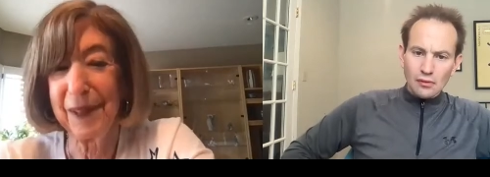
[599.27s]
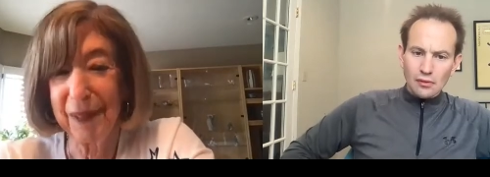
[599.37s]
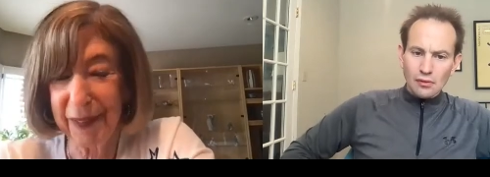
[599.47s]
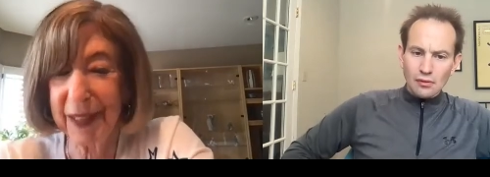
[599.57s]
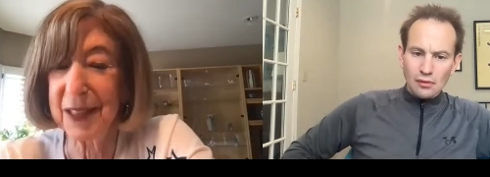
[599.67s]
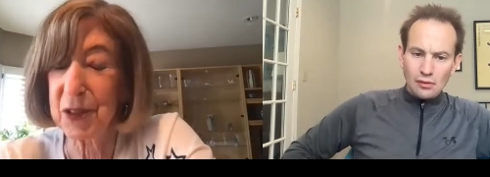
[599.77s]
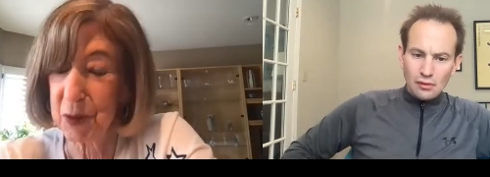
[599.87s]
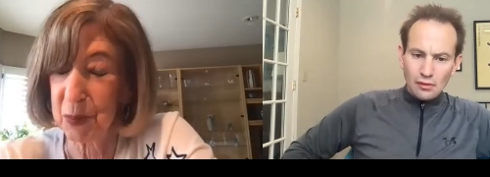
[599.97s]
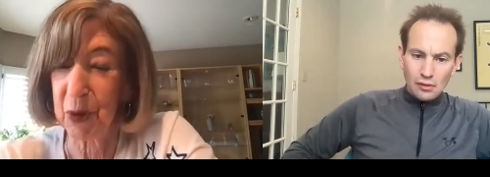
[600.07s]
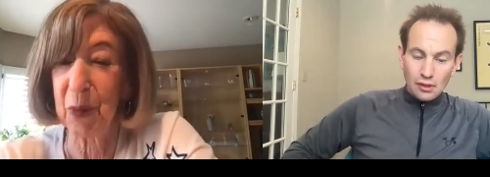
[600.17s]
Speaker 1: And the answers
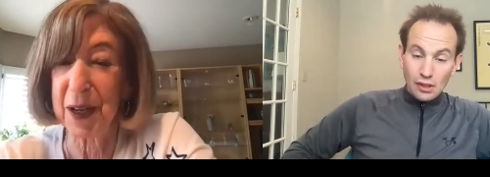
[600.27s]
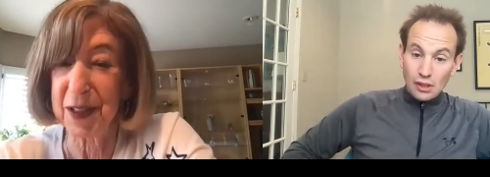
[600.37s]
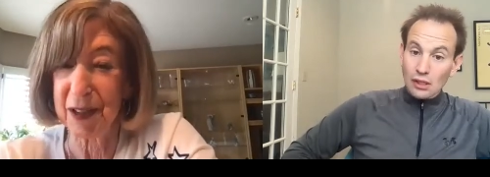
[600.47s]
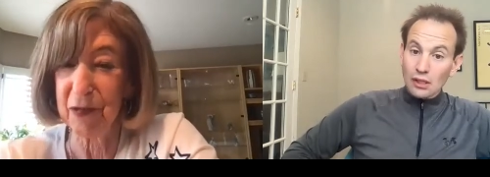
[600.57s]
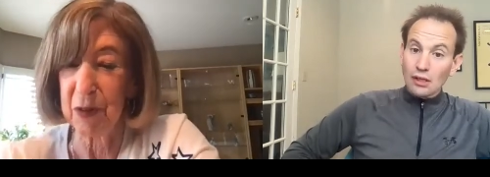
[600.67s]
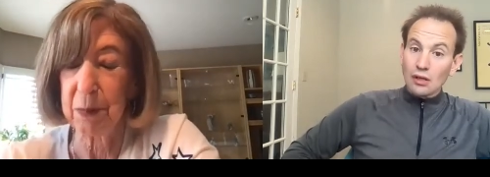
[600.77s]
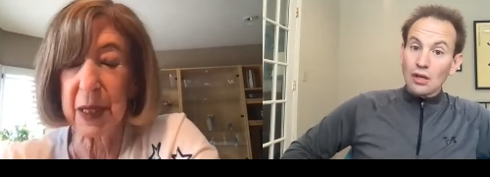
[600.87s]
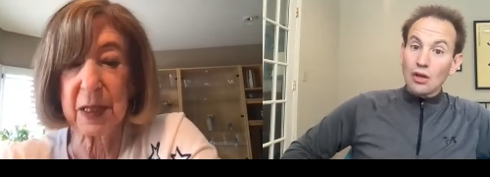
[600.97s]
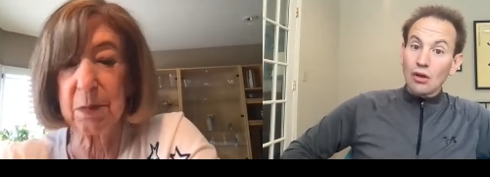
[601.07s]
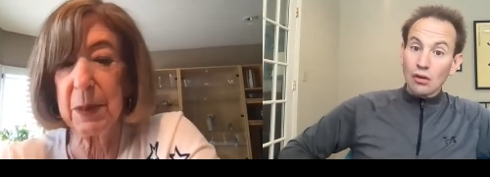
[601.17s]
were quite different
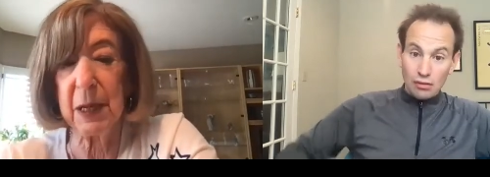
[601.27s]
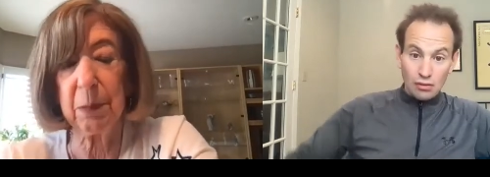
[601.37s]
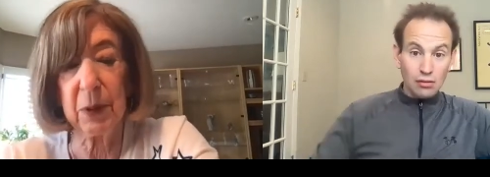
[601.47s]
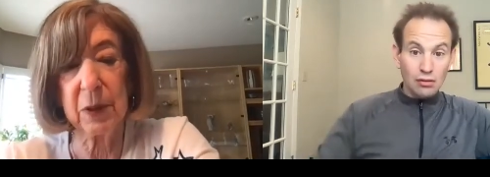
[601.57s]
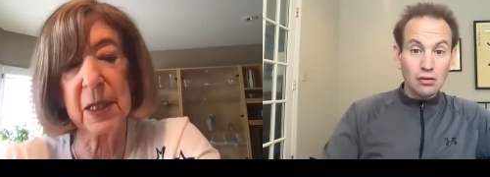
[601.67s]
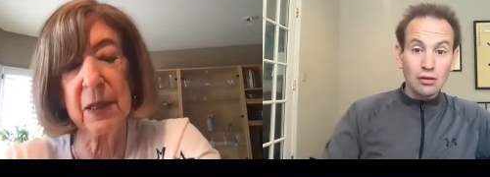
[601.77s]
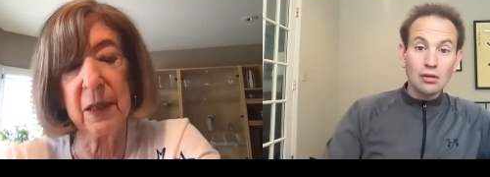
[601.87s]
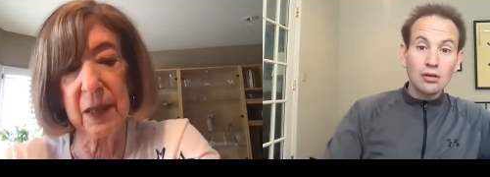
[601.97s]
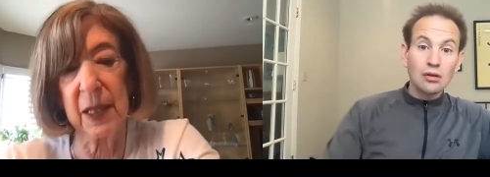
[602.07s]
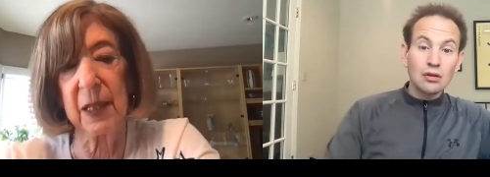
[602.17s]
because people didn't
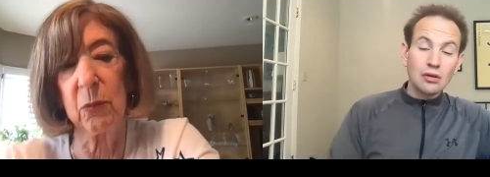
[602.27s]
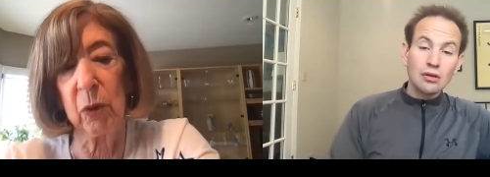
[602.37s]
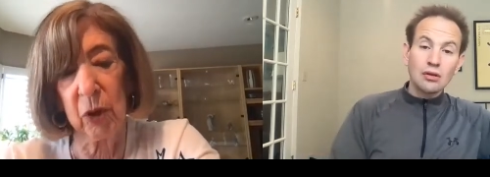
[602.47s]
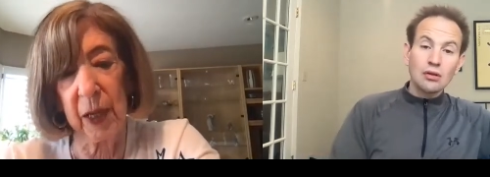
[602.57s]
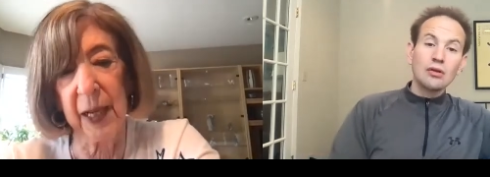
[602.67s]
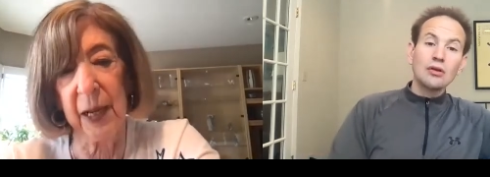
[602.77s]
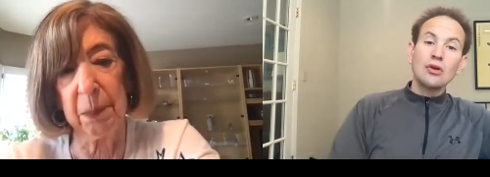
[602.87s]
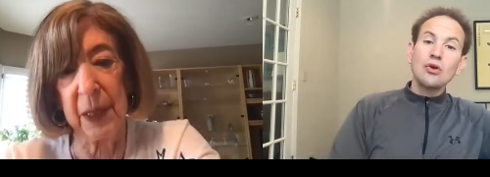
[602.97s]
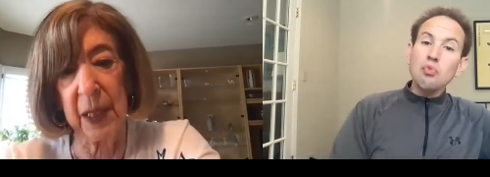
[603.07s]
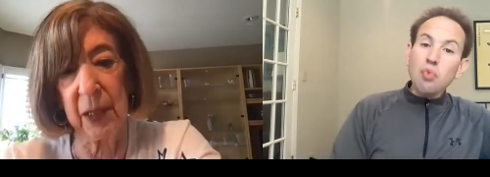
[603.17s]
think it could
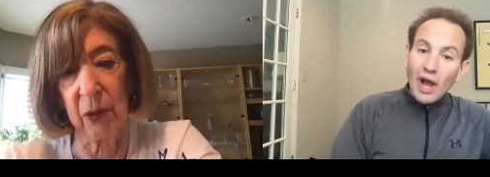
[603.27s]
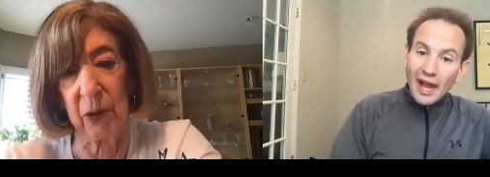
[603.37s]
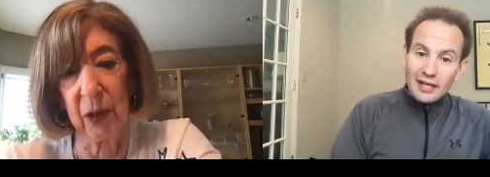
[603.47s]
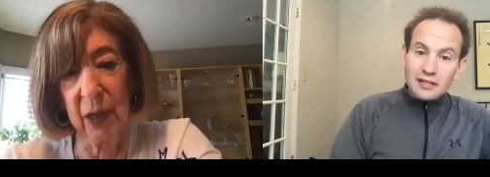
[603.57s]
happen here.